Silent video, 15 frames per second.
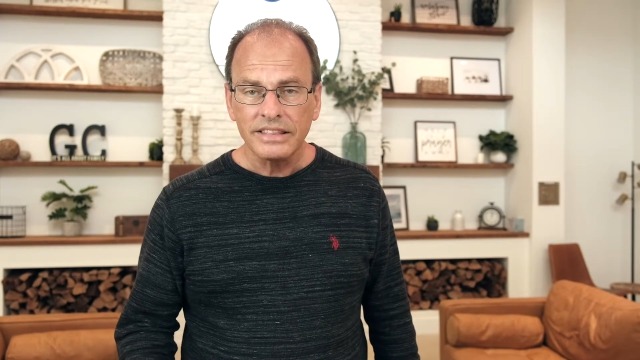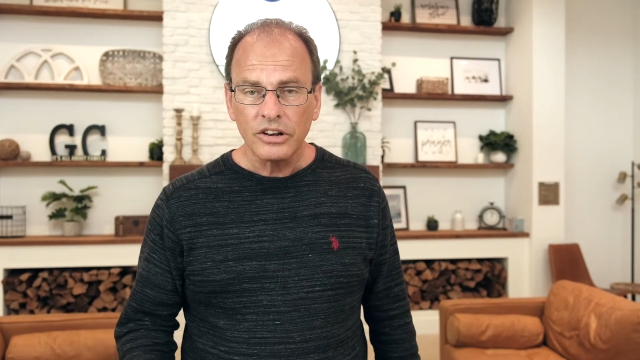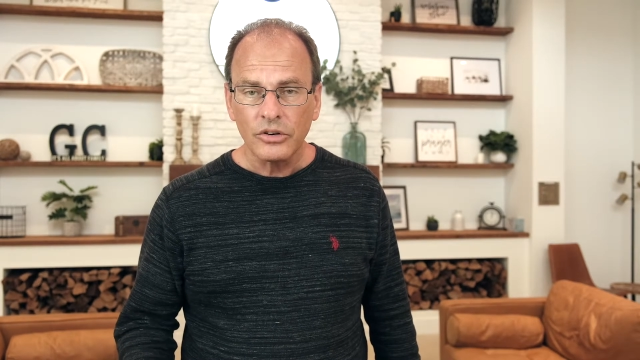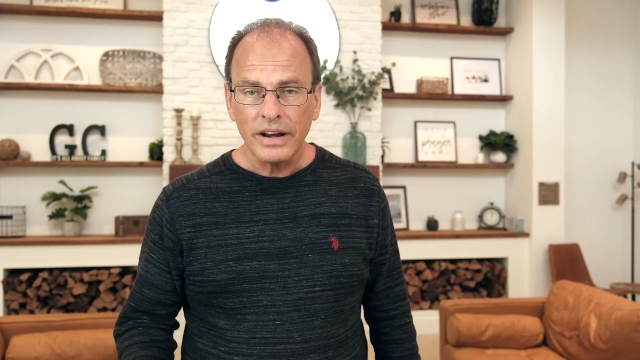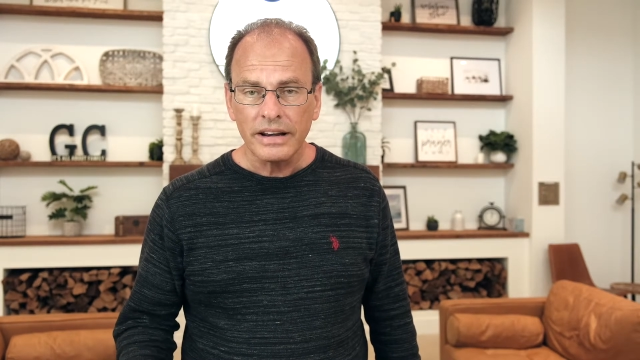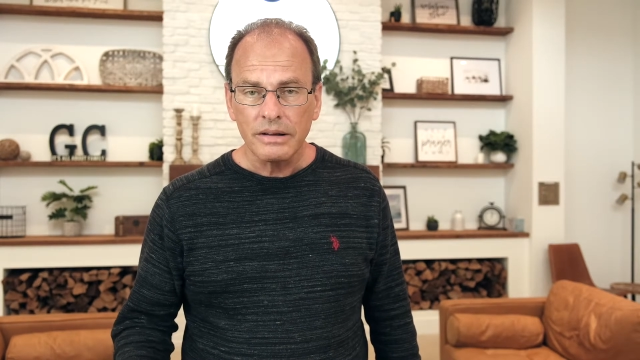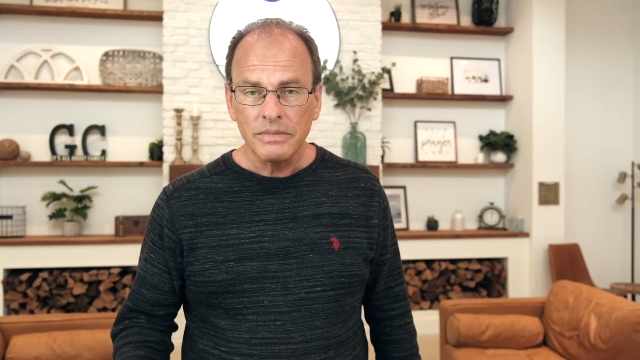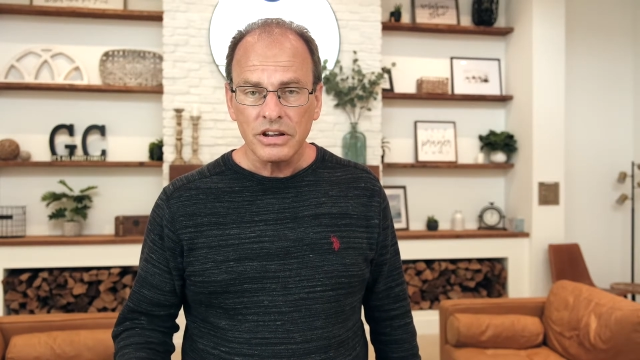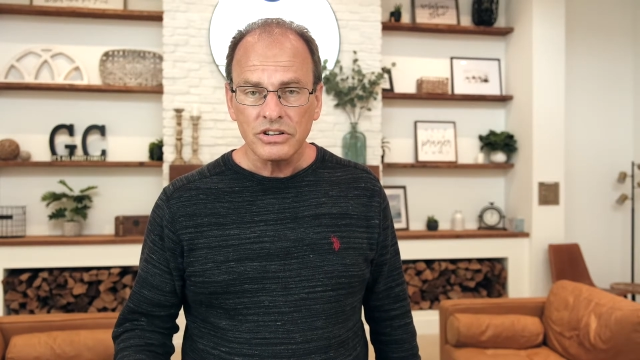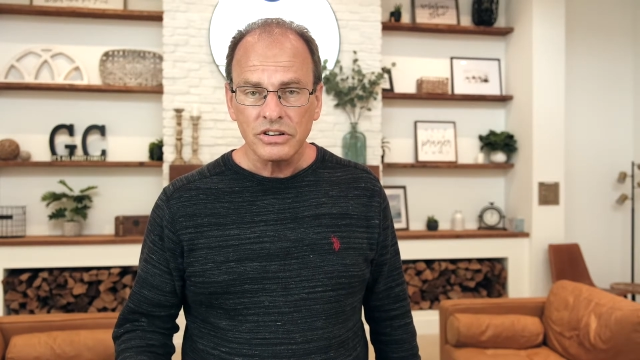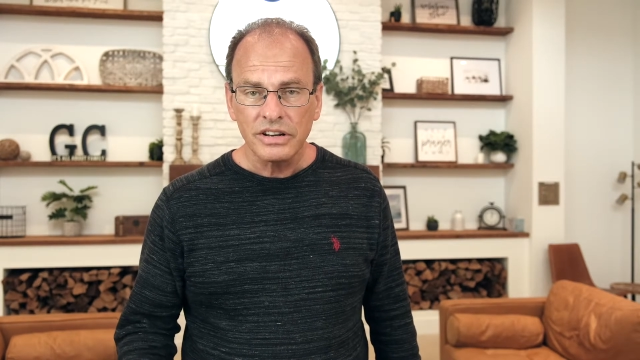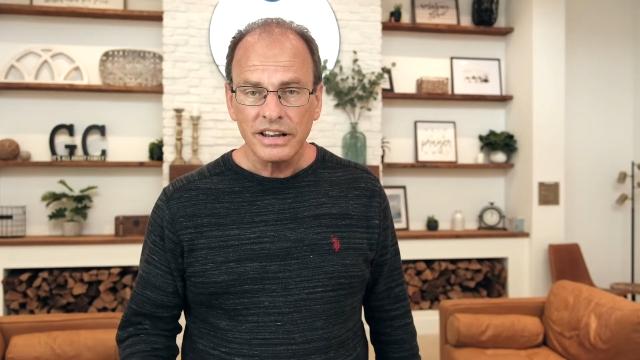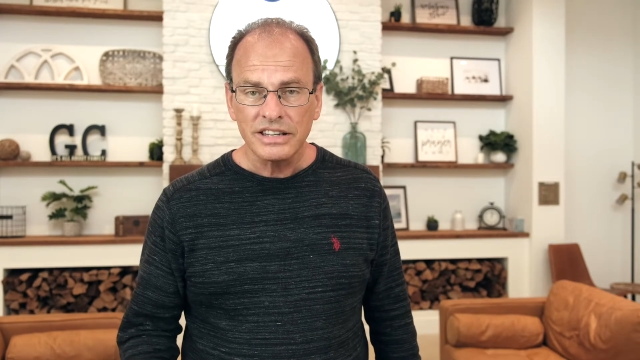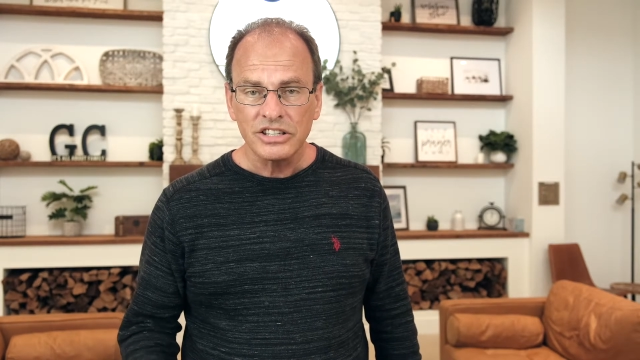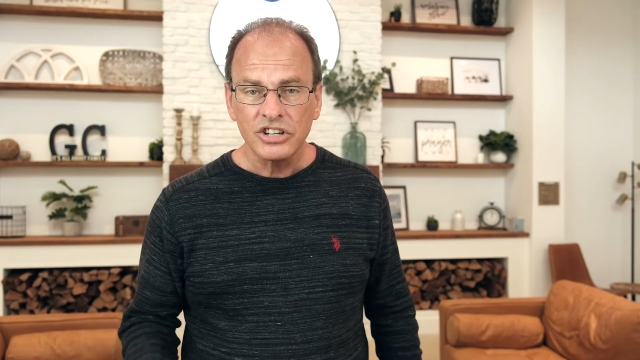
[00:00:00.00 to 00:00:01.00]
the Great
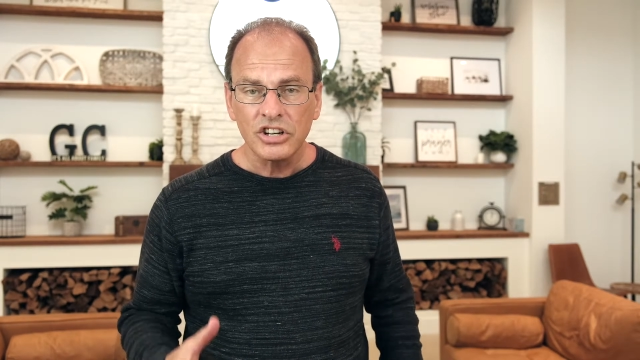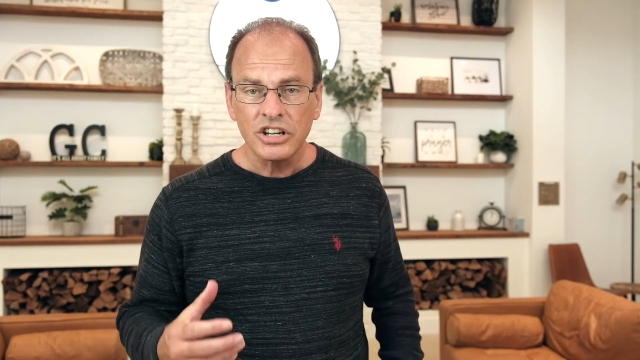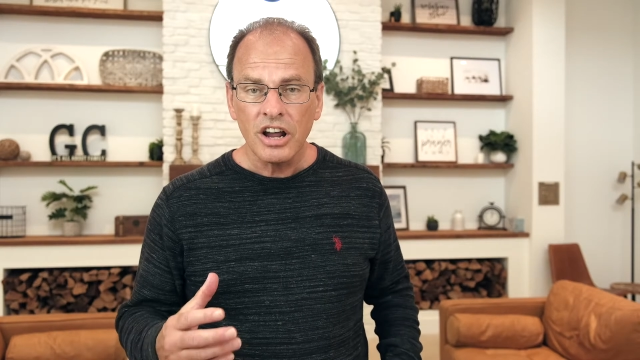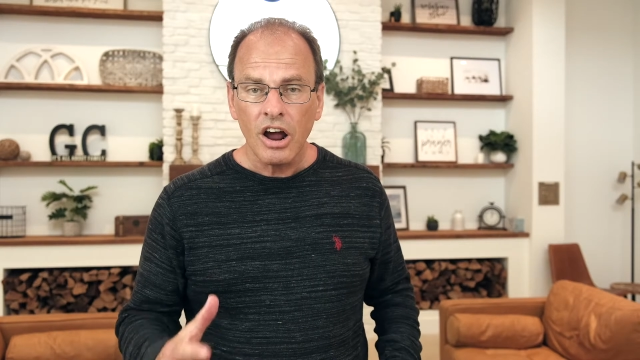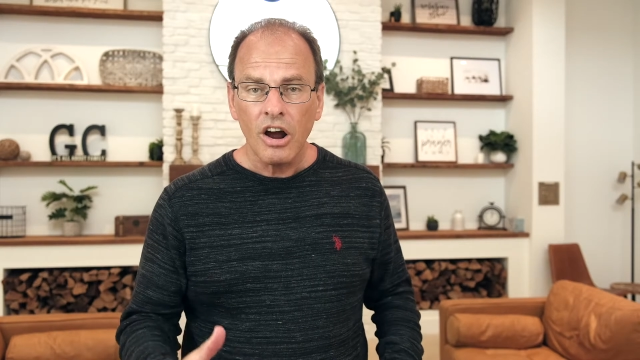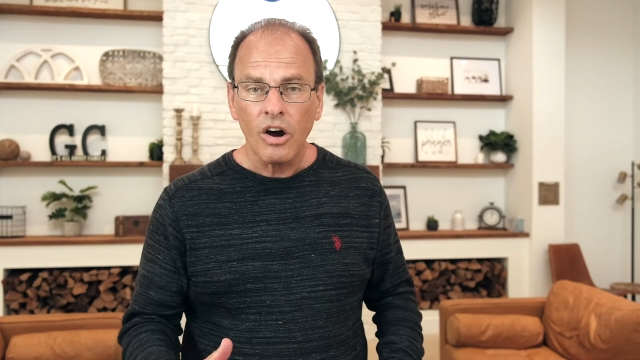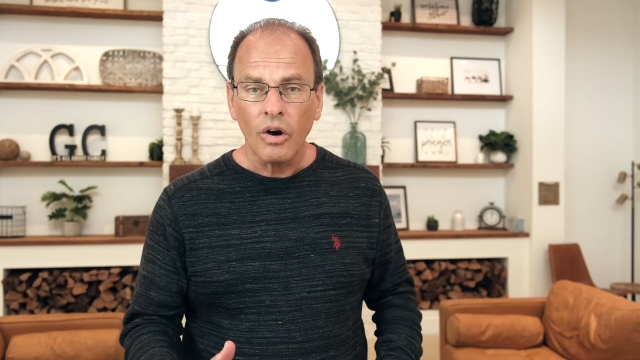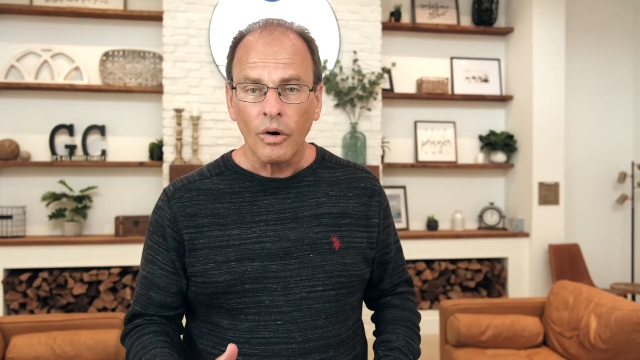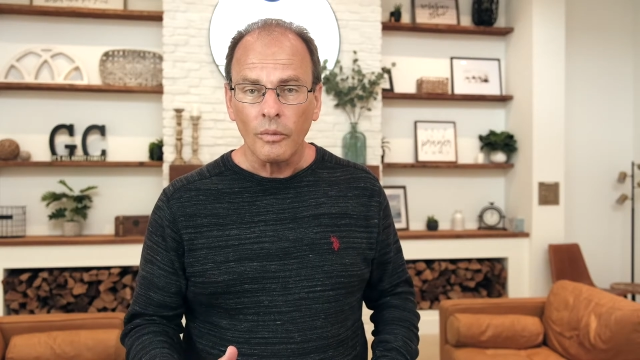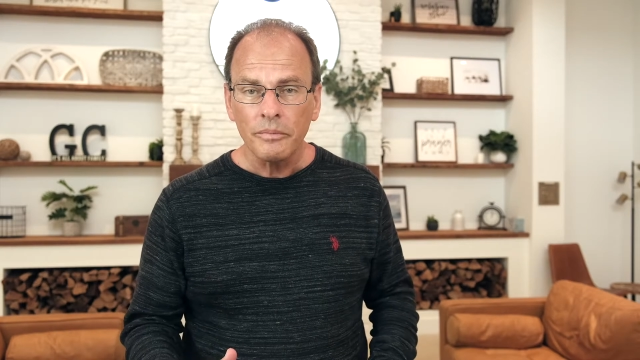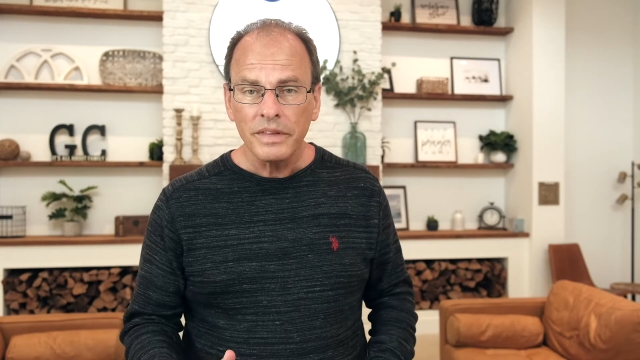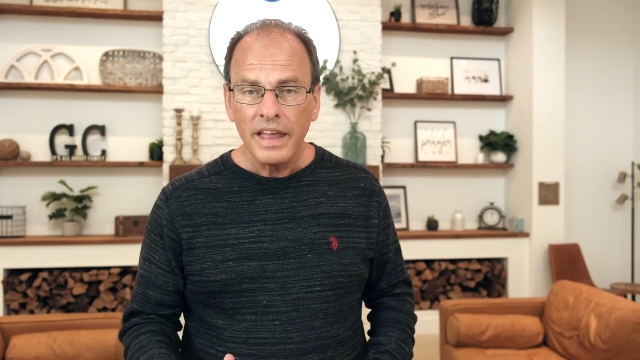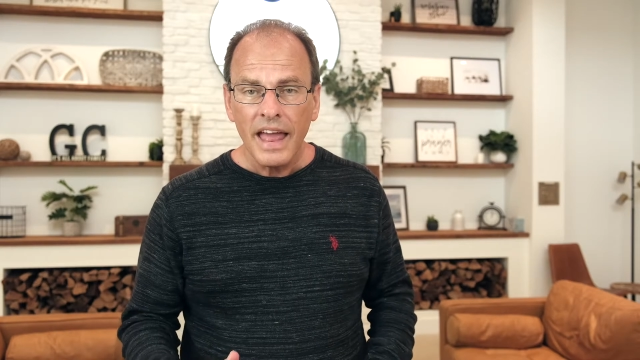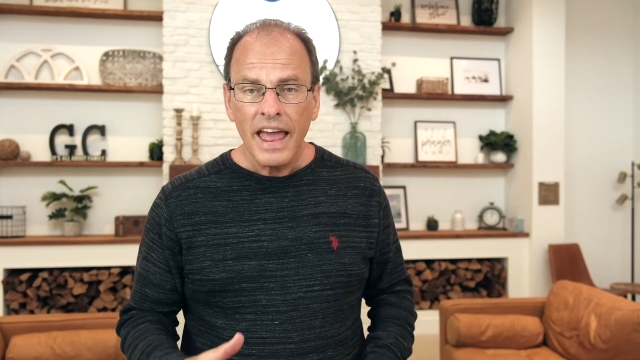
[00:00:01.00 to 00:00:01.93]
Commission, is to go.